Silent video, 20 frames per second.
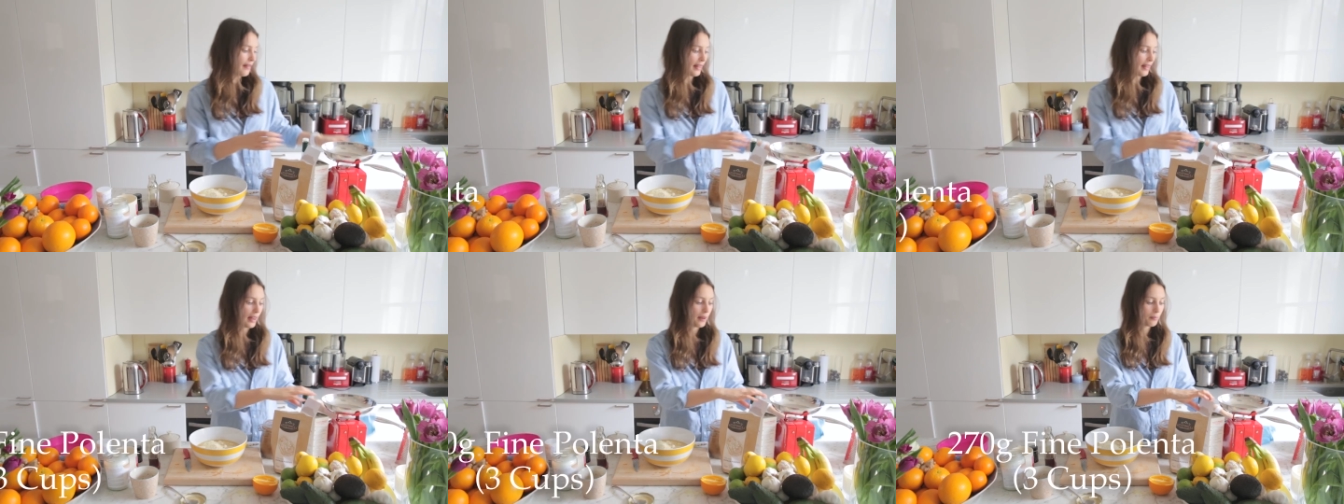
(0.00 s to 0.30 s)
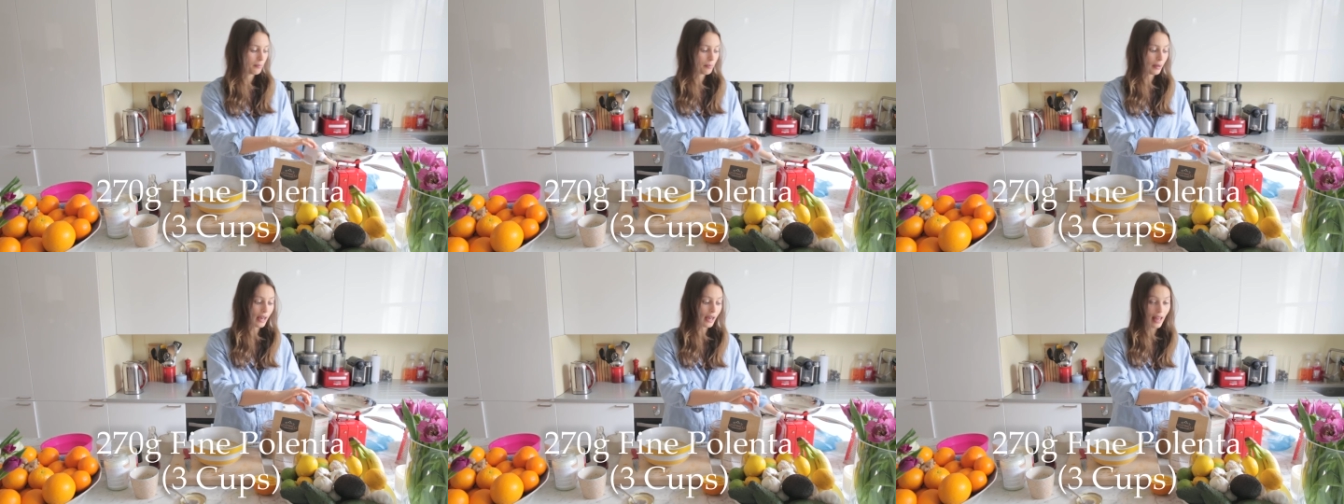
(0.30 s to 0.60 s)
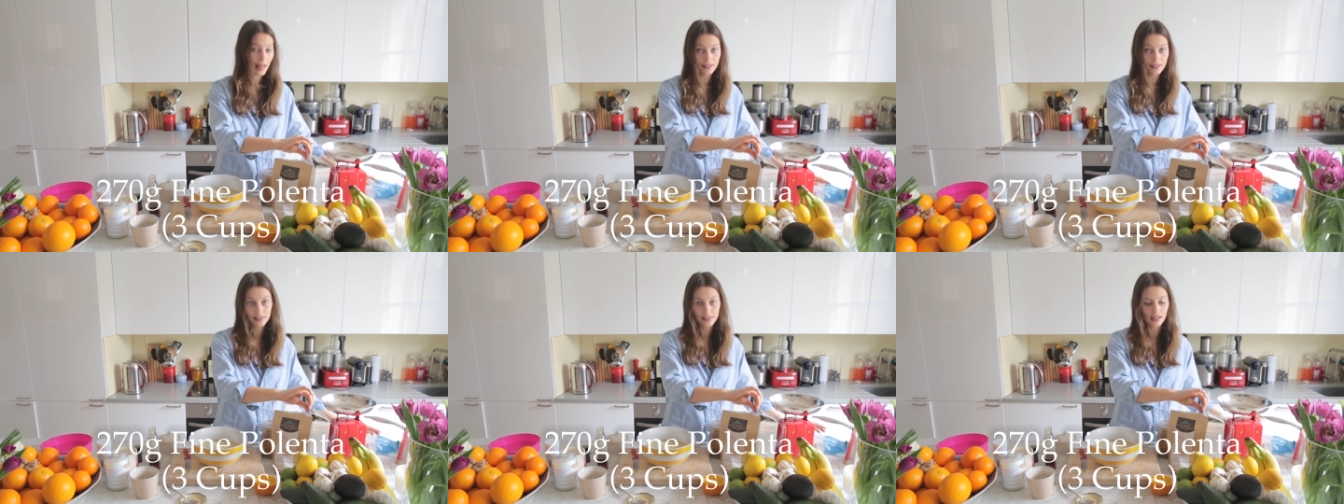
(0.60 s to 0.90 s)
And then
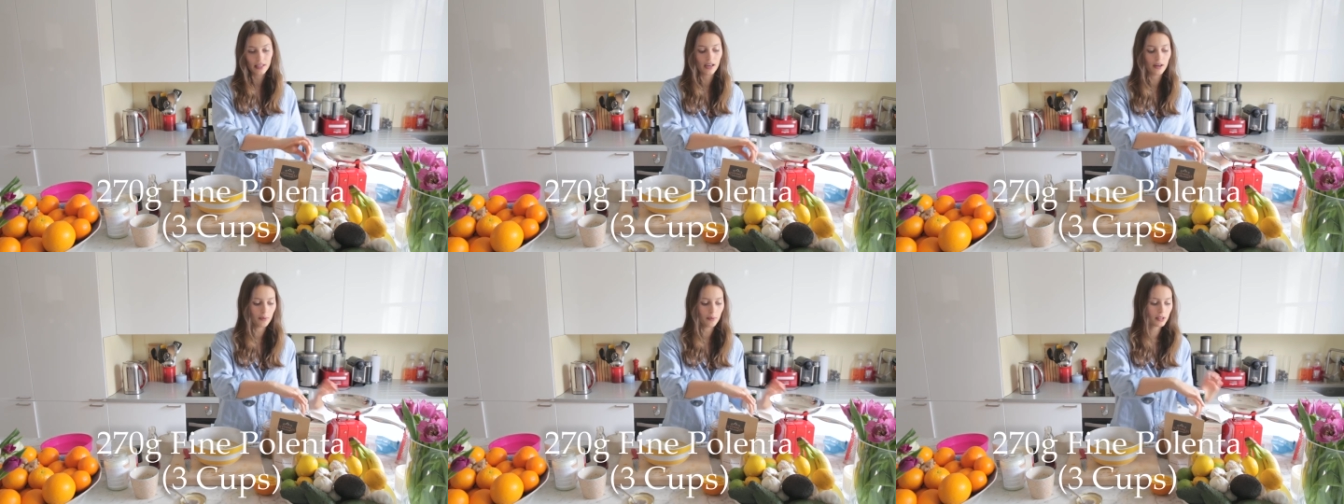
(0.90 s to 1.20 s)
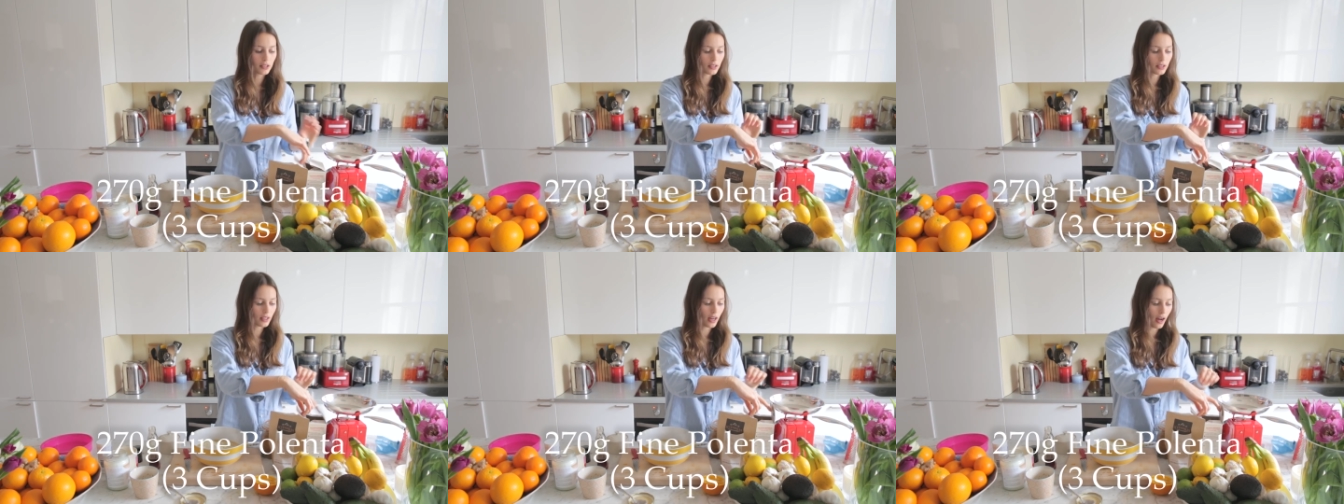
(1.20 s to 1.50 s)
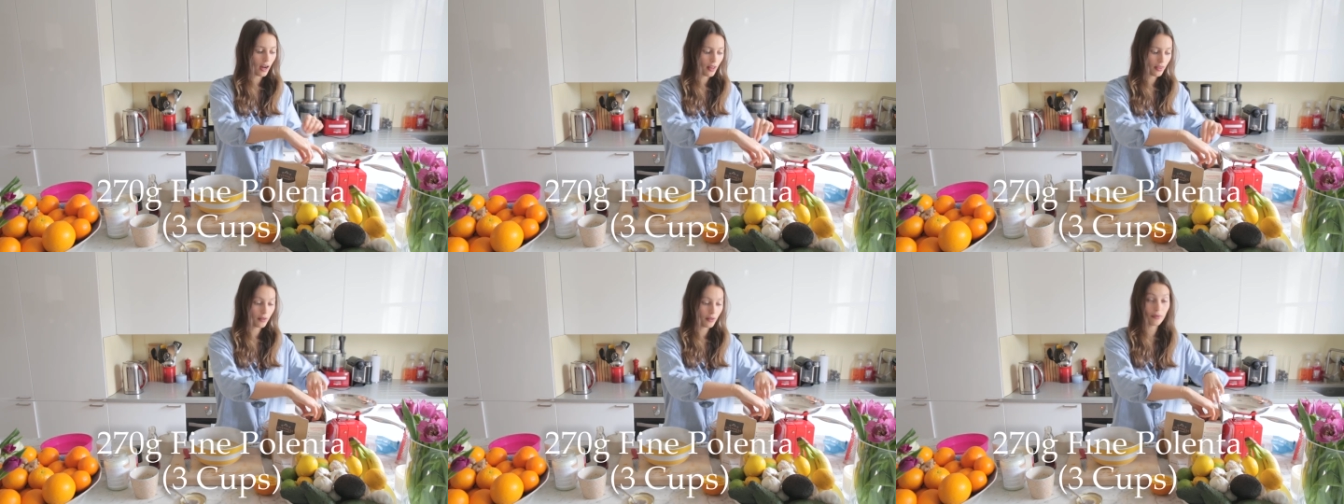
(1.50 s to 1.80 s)
polenta, which is our
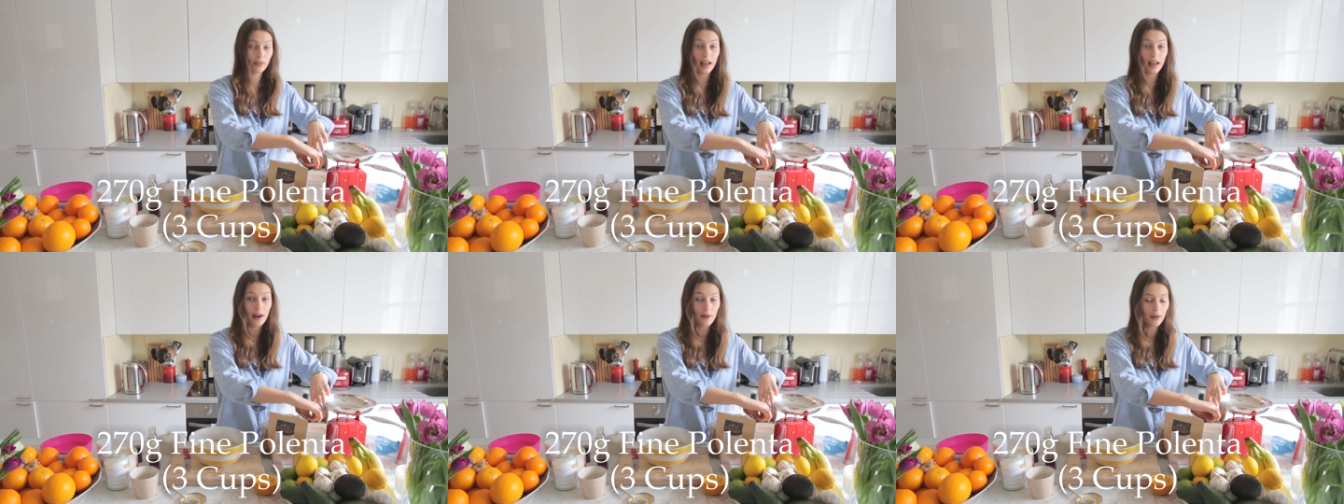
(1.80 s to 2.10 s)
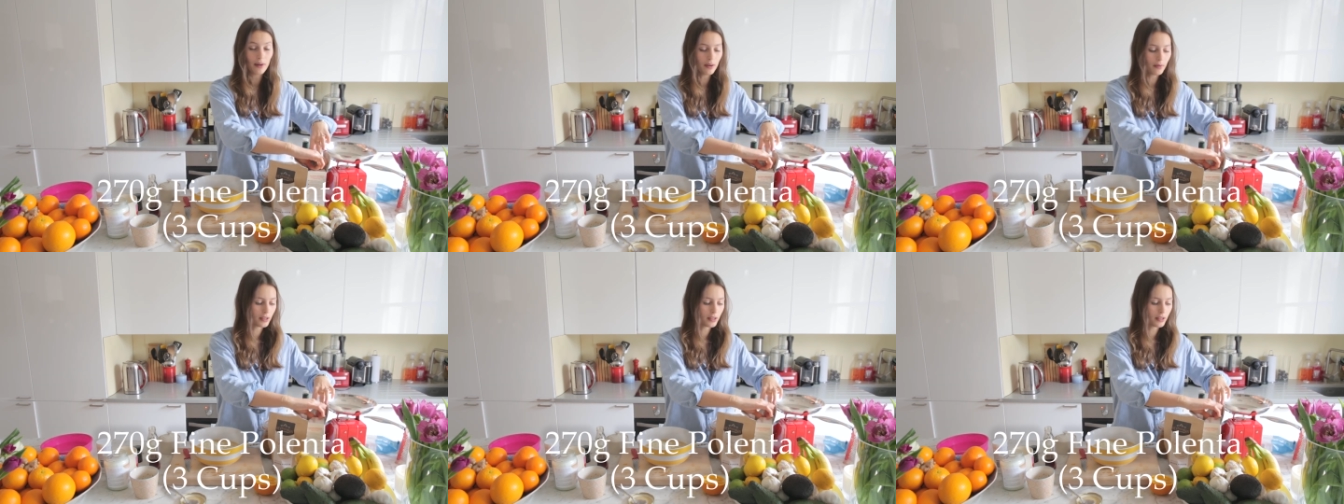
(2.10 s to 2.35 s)
other flour,